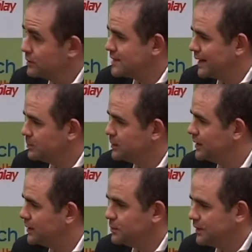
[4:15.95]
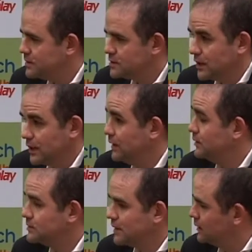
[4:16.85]
a tablet, a
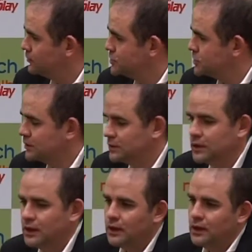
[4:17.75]
PC, the television,